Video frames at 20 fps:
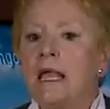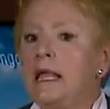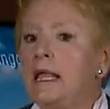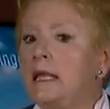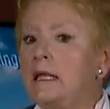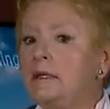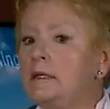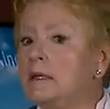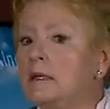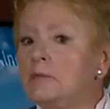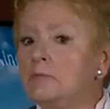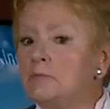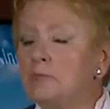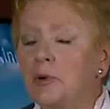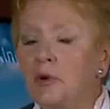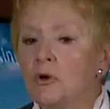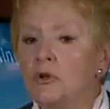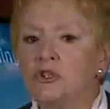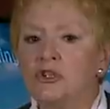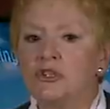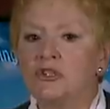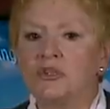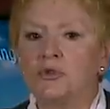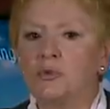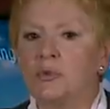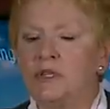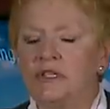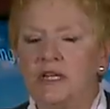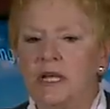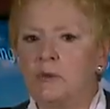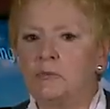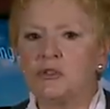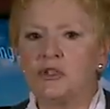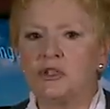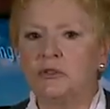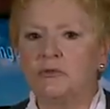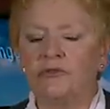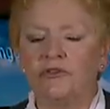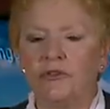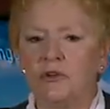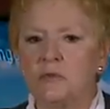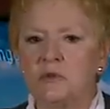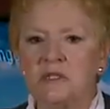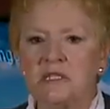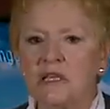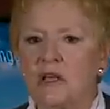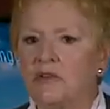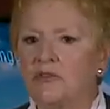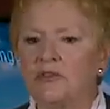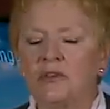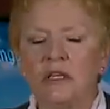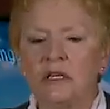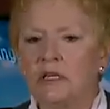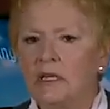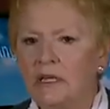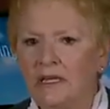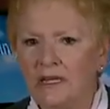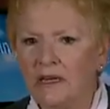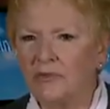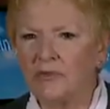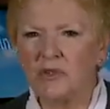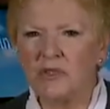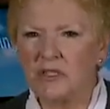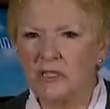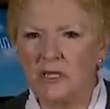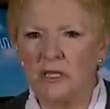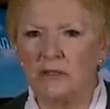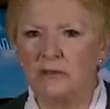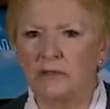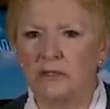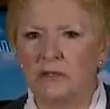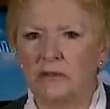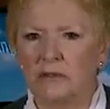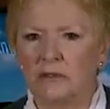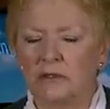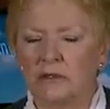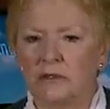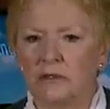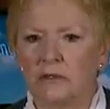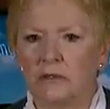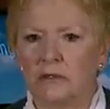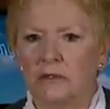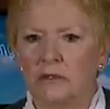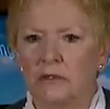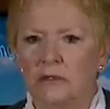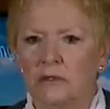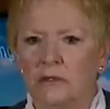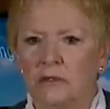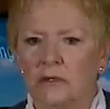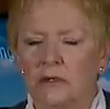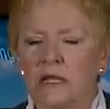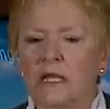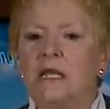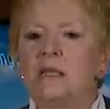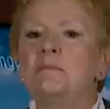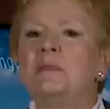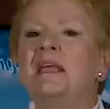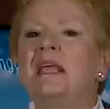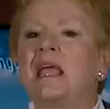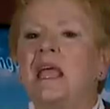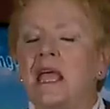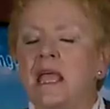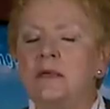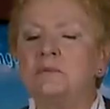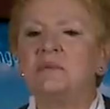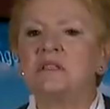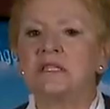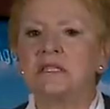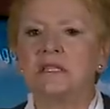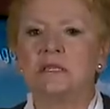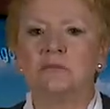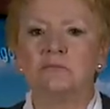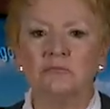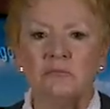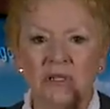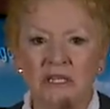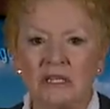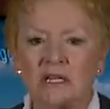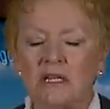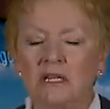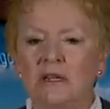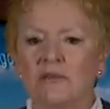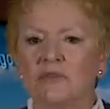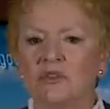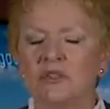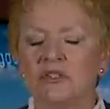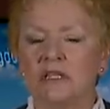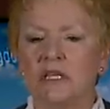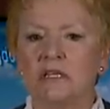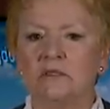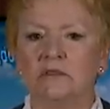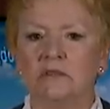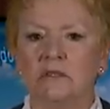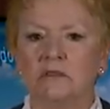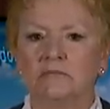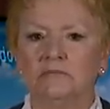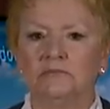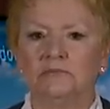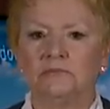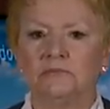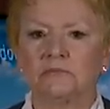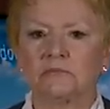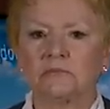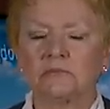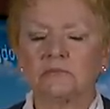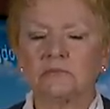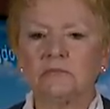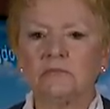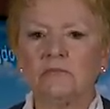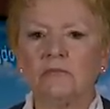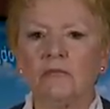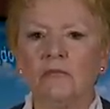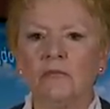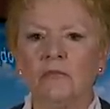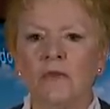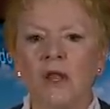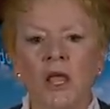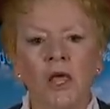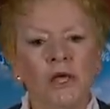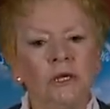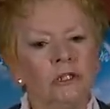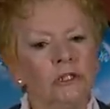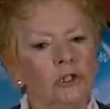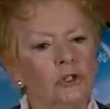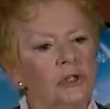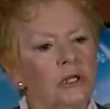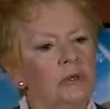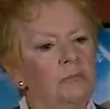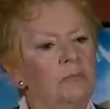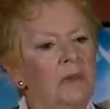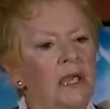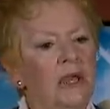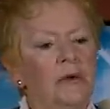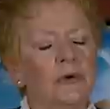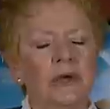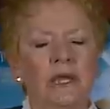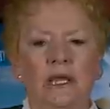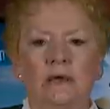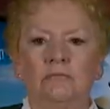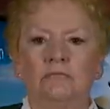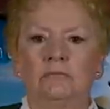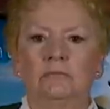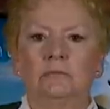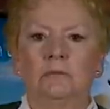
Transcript: He didn't purchase redemption for Himself. He never sinned. He became sin, but He never sinned. Look at Mary.